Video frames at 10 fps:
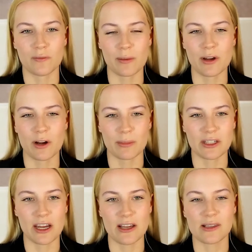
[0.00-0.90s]
from your
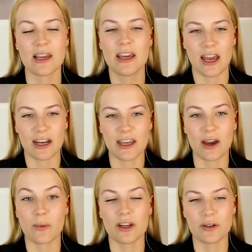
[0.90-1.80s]
mistakes and get
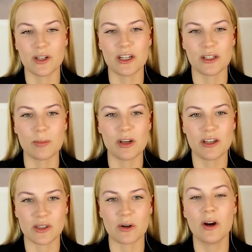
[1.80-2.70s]
where you need to be.
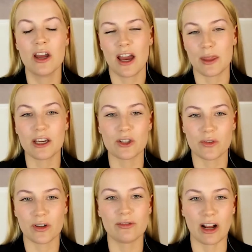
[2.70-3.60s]
So I think it's
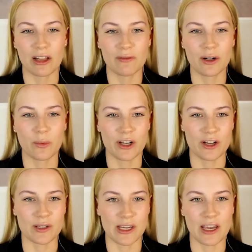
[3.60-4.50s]
really relevant what you're
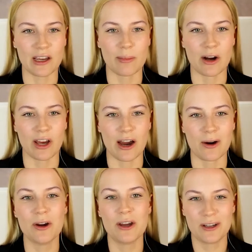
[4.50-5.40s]
saying about how
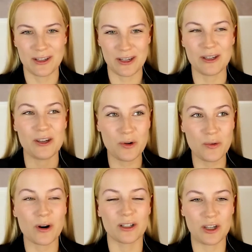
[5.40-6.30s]

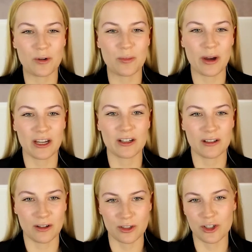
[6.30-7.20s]
UWorld QBank
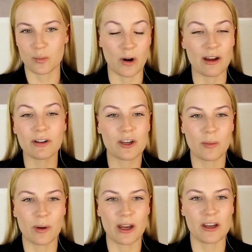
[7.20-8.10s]
or just whatever
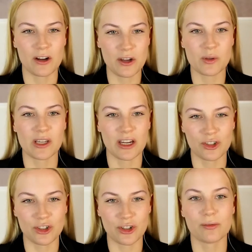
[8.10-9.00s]
QBank you're using
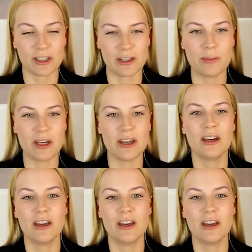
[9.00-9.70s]
should really be